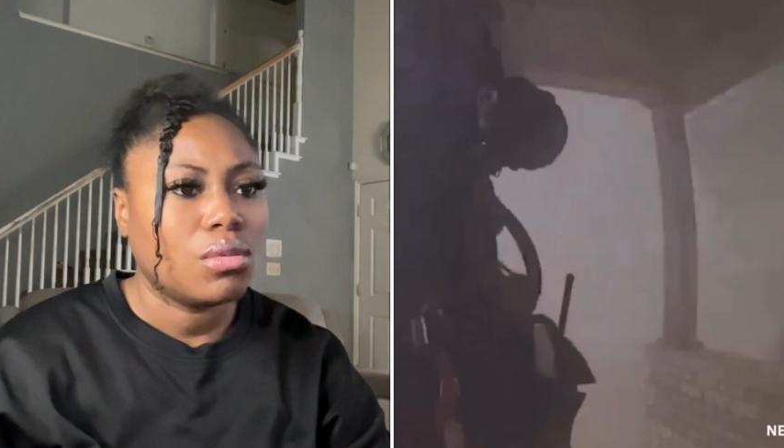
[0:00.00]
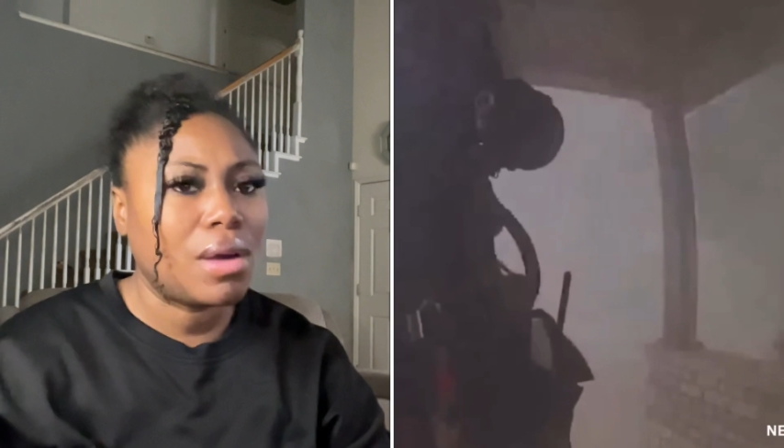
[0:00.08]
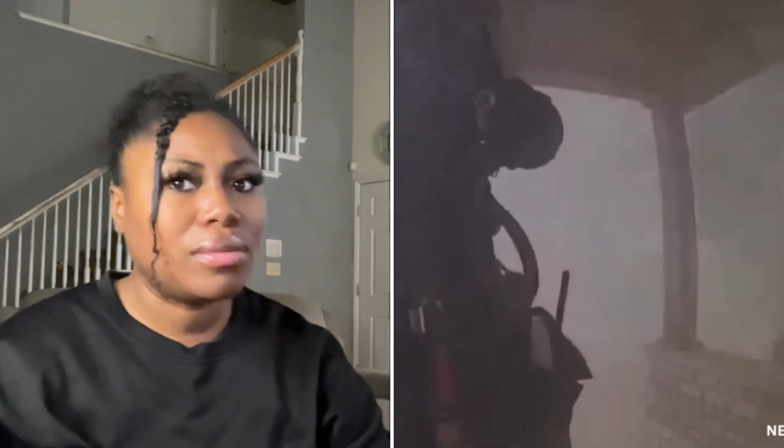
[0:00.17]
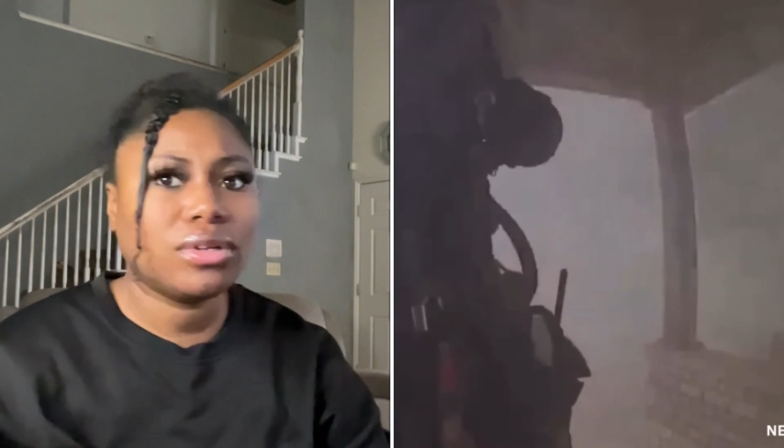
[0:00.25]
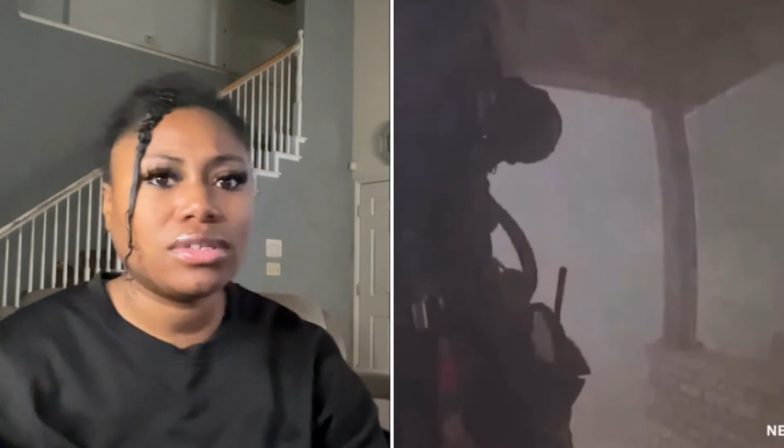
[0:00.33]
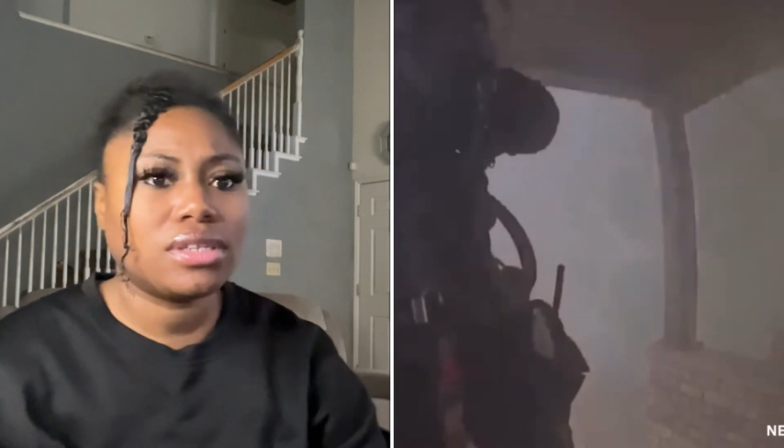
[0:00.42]

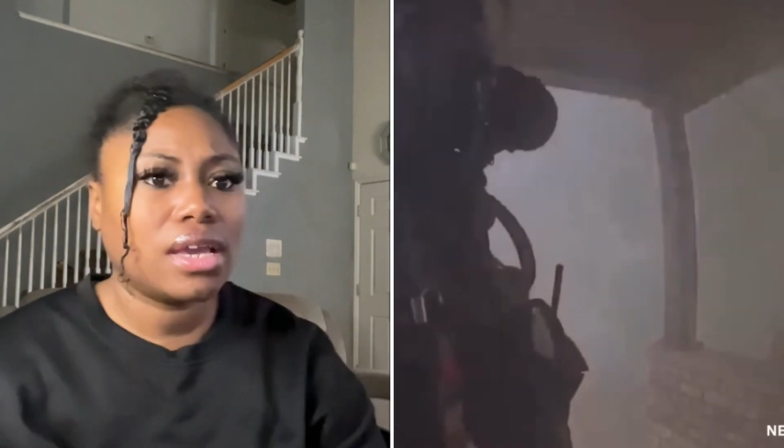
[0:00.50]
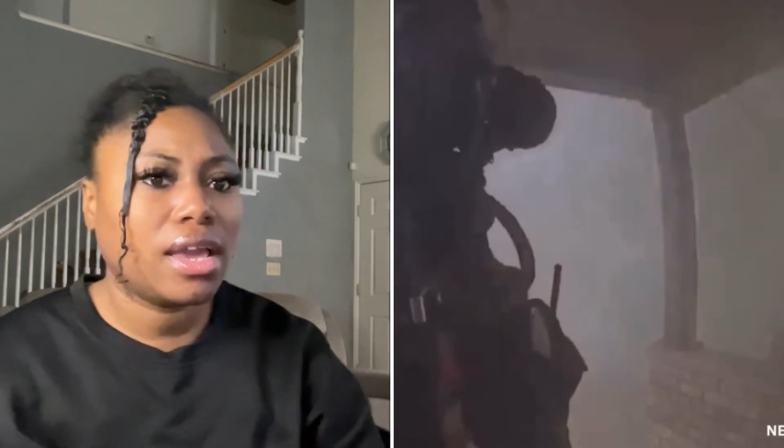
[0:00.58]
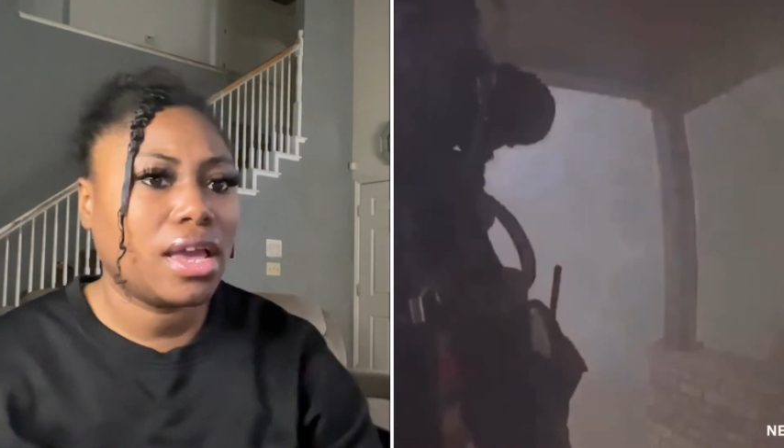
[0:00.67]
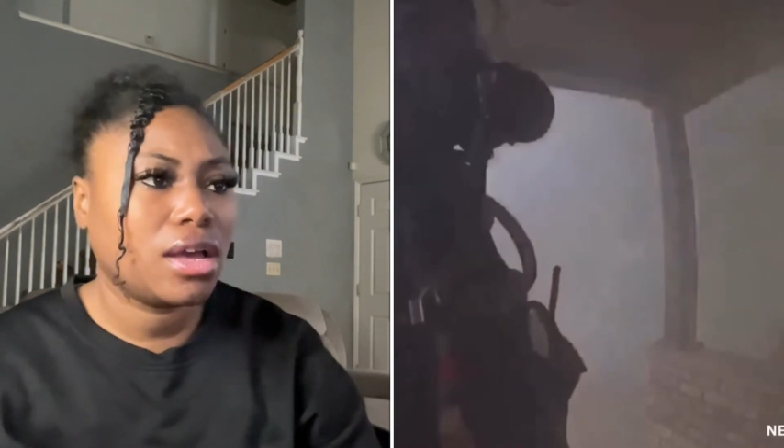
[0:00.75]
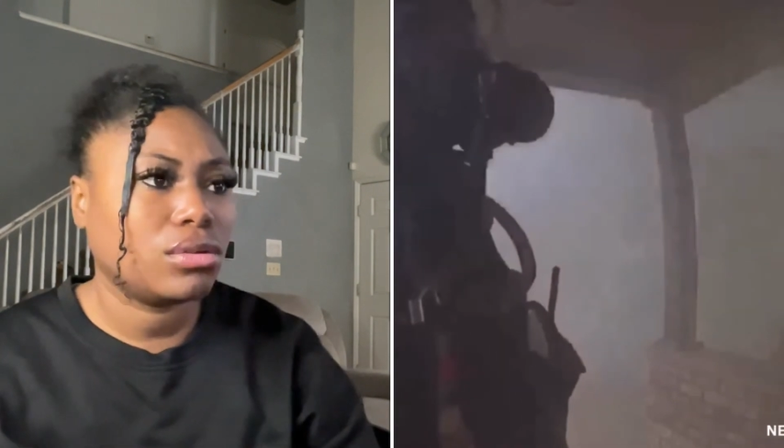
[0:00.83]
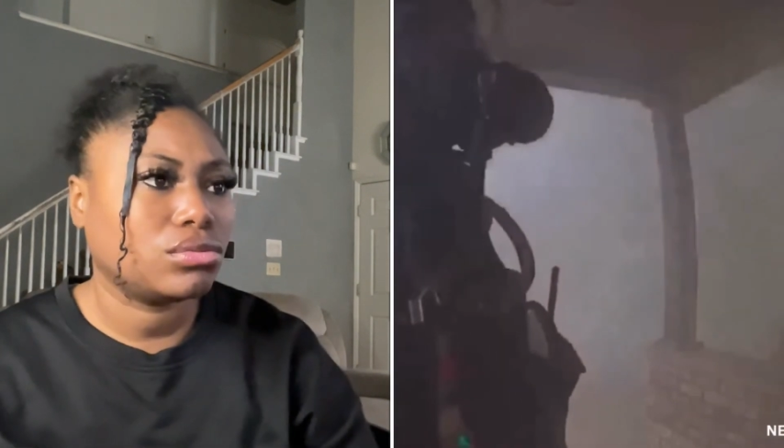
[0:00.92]
Welcome to the
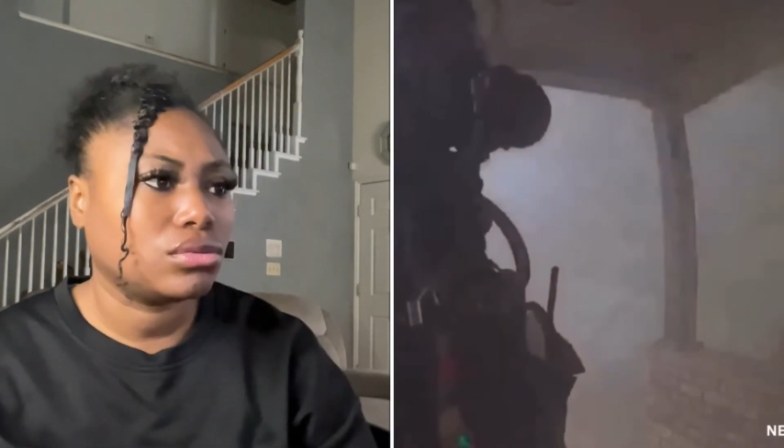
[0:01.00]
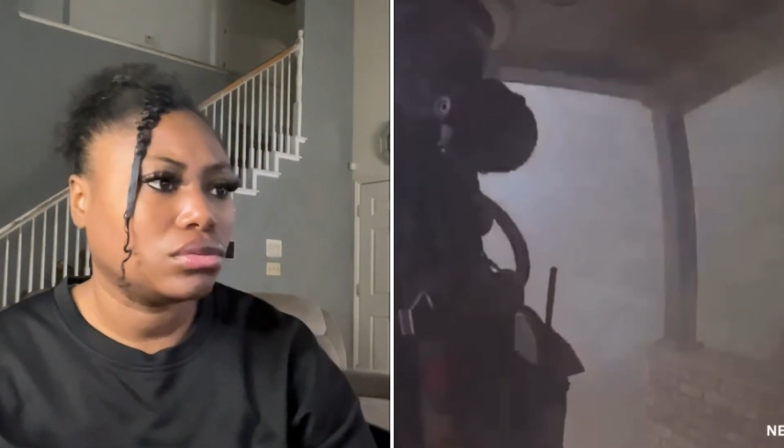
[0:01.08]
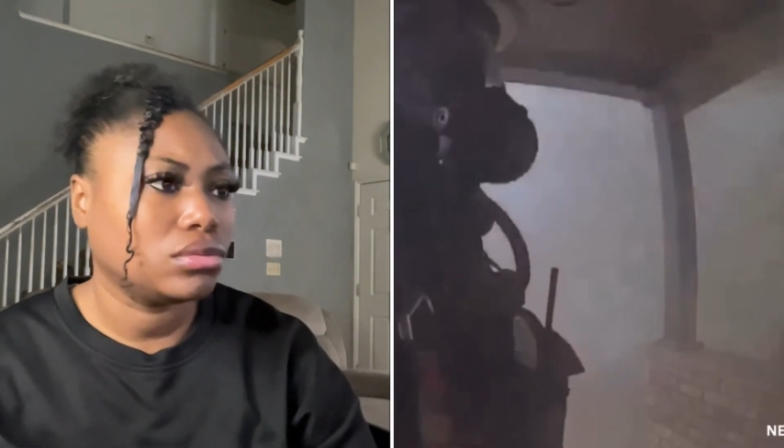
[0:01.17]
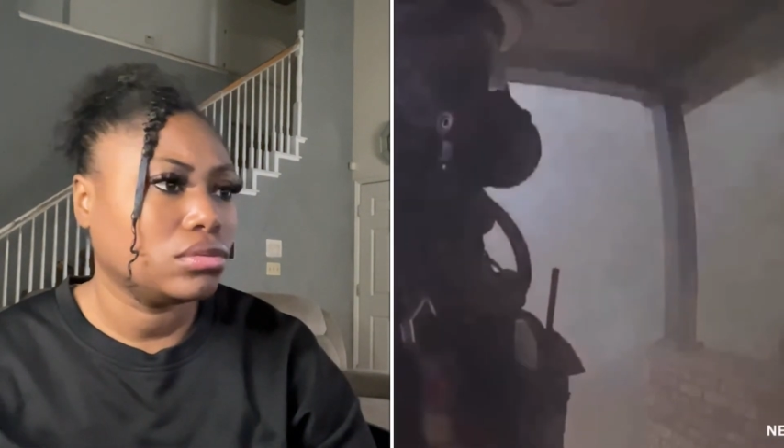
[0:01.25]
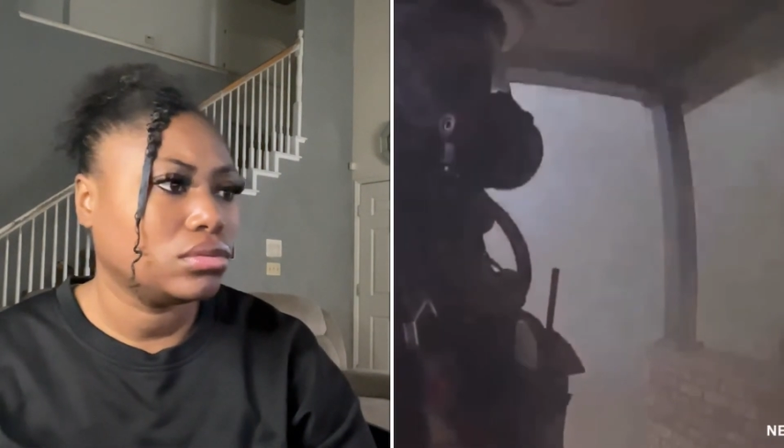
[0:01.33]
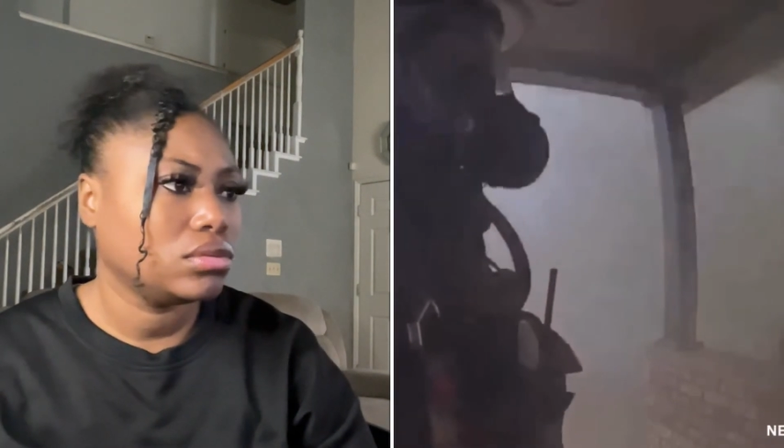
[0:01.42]
sound?
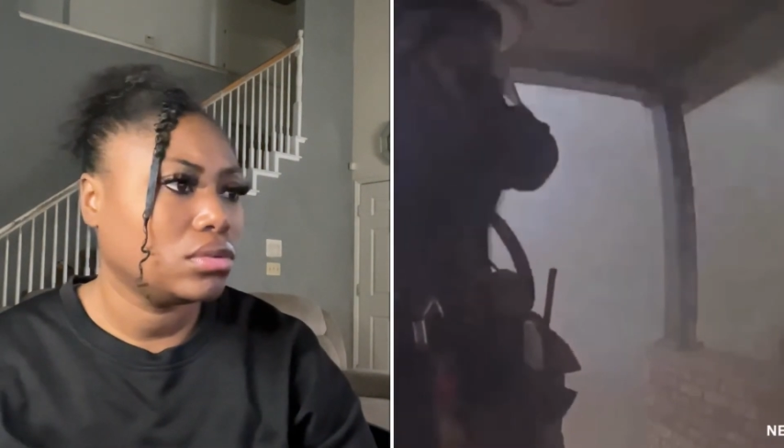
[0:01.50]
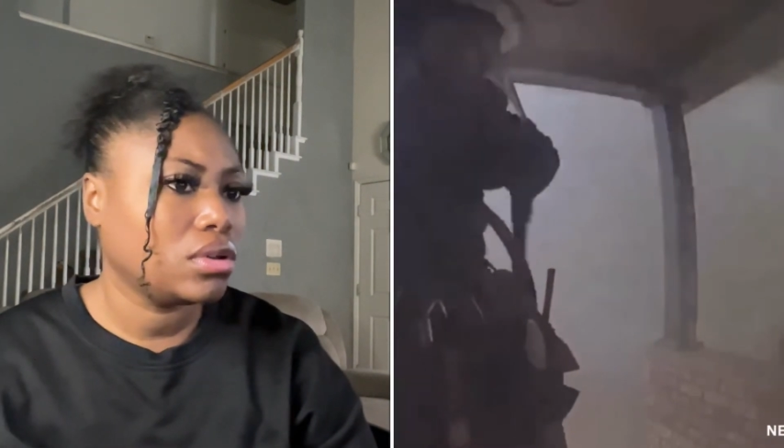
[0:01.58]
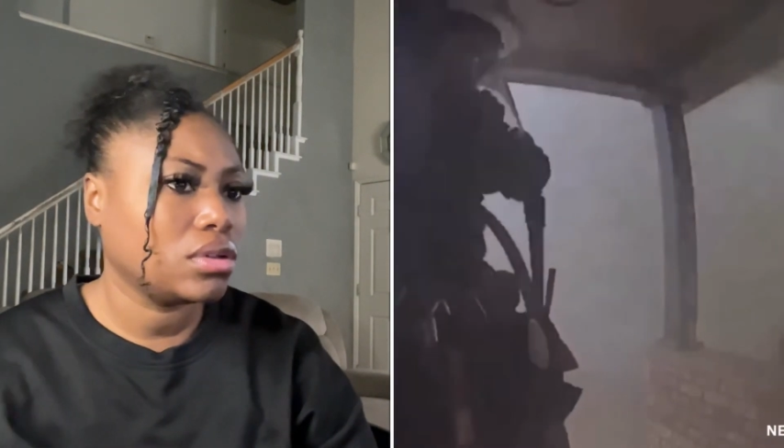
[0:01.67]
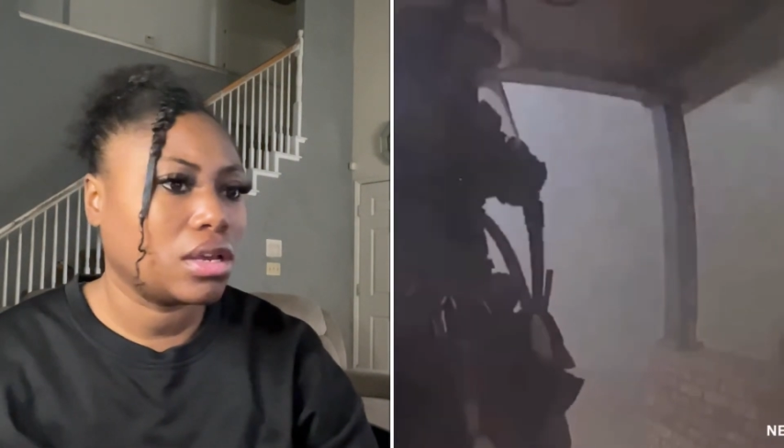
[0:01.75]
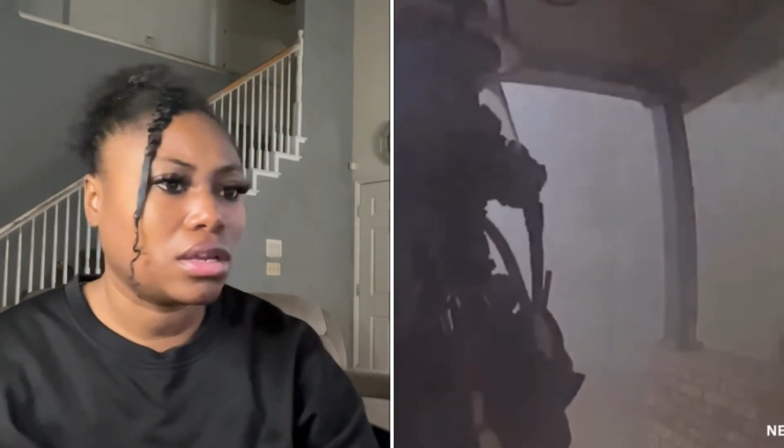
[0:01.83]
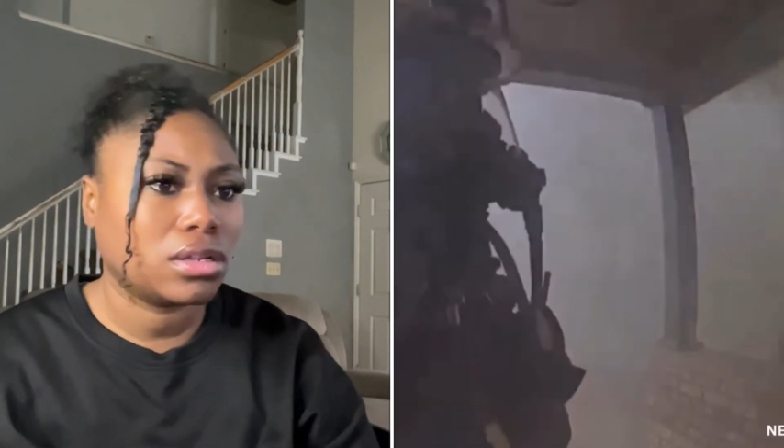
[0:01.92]
Okay,